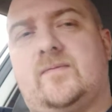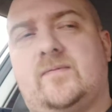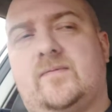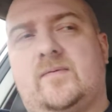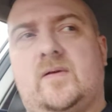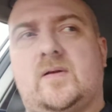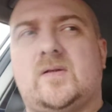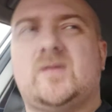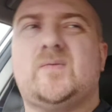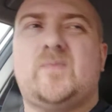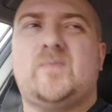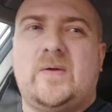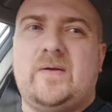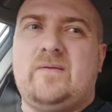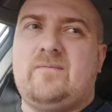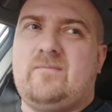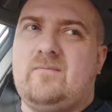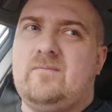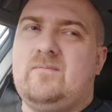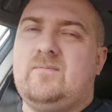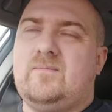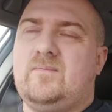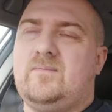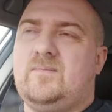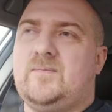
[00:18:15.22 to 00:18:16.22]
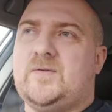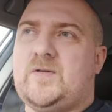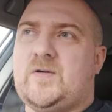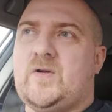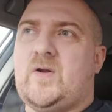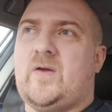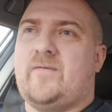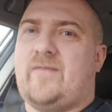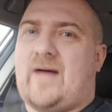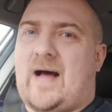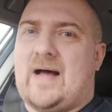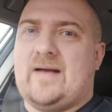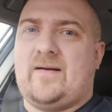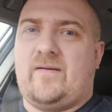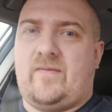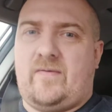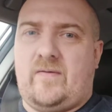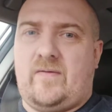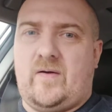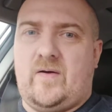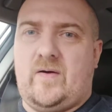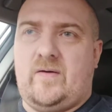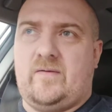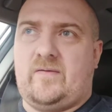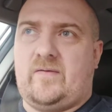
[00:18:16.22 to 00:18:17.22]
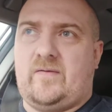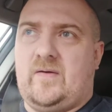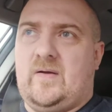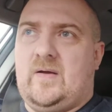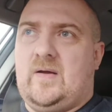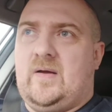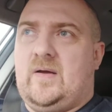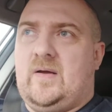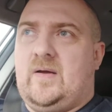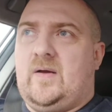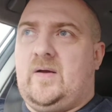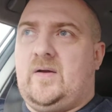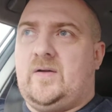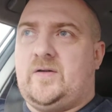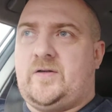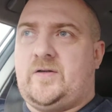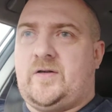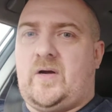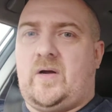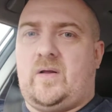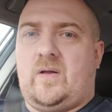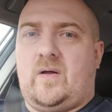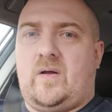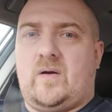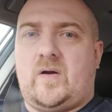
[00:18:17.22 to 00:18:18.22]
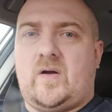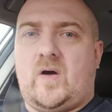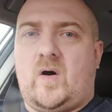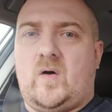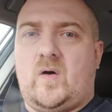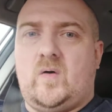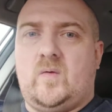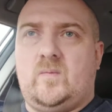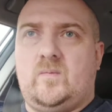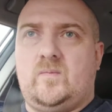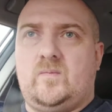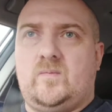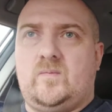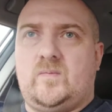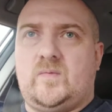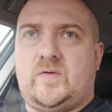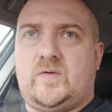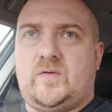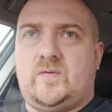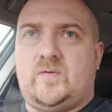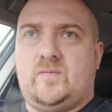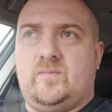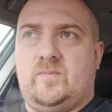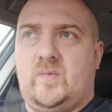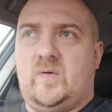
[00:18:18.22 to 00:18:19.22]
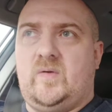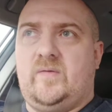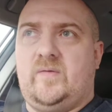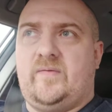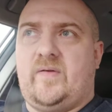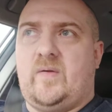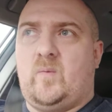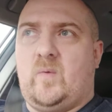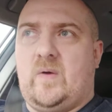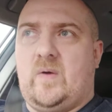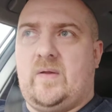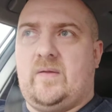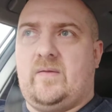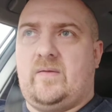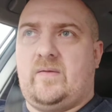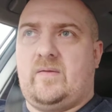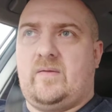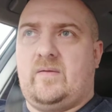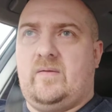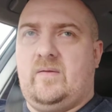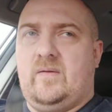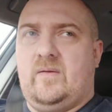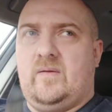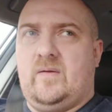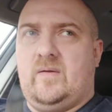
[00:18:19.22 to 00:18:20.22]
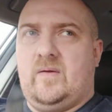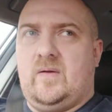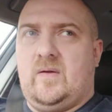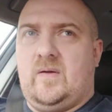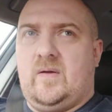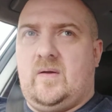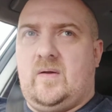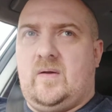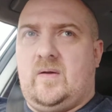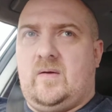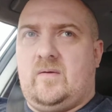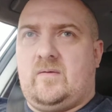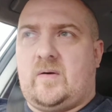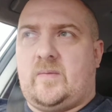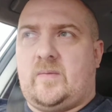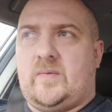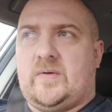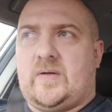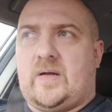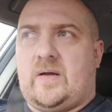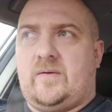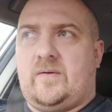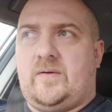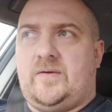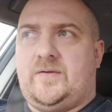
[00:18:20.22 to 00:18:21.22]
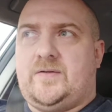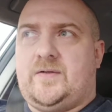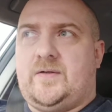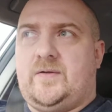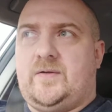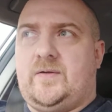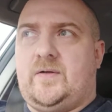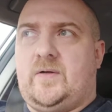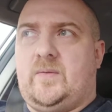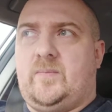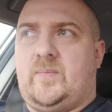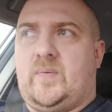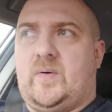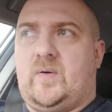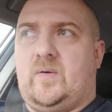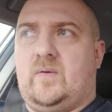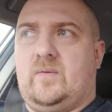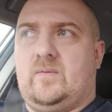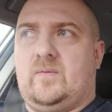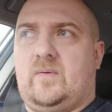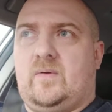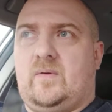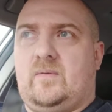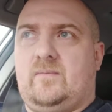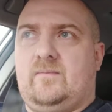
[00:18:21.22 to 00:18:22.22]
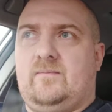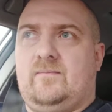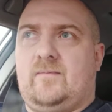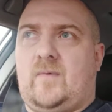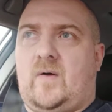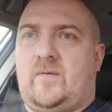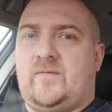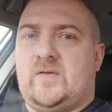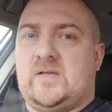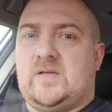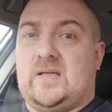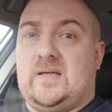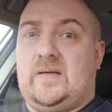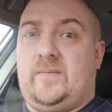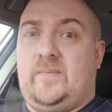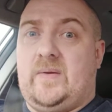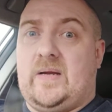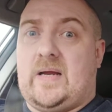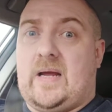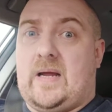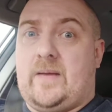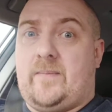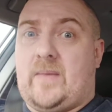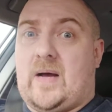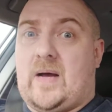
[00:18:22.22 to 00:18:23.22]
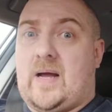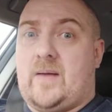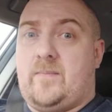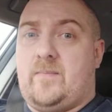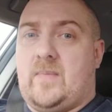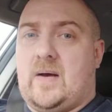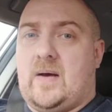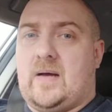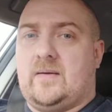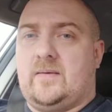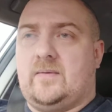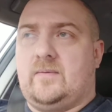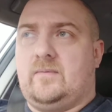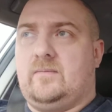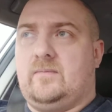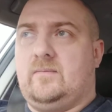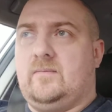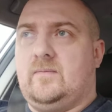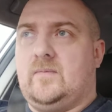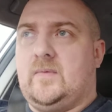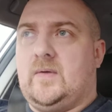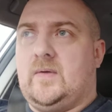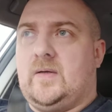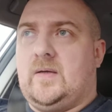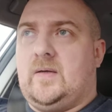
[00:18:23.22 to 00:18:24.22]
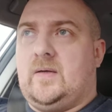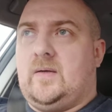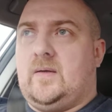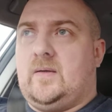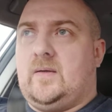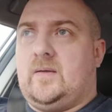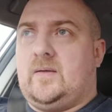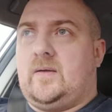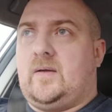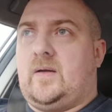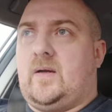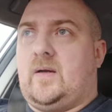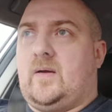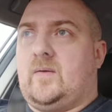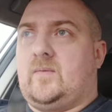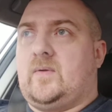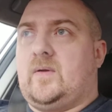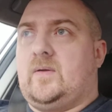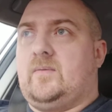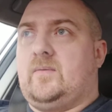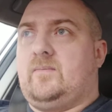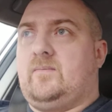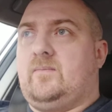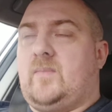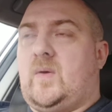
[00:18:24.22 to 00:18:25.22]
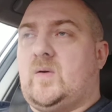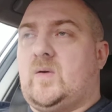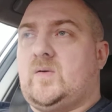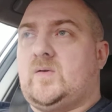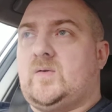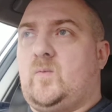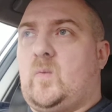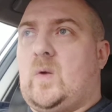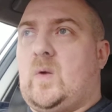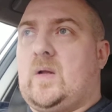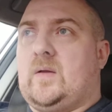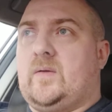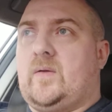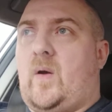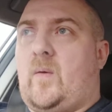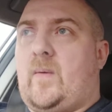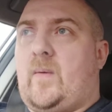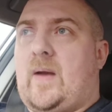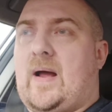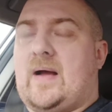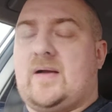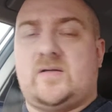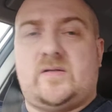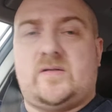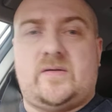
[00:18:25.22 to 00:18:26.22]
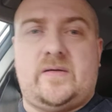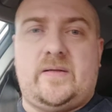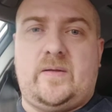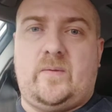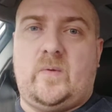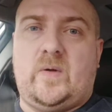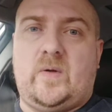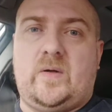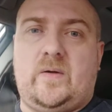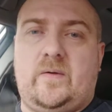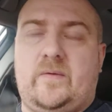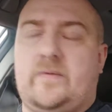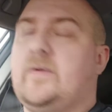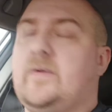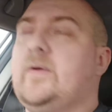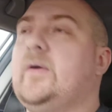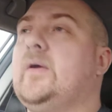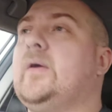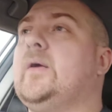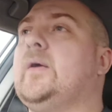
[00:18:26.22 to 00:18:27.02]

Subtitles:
because we should have had a third Sherlock Holmes movie with Robert Downey Jr., but obviously he became Iron Man and, you know, the most well-known actor in the world.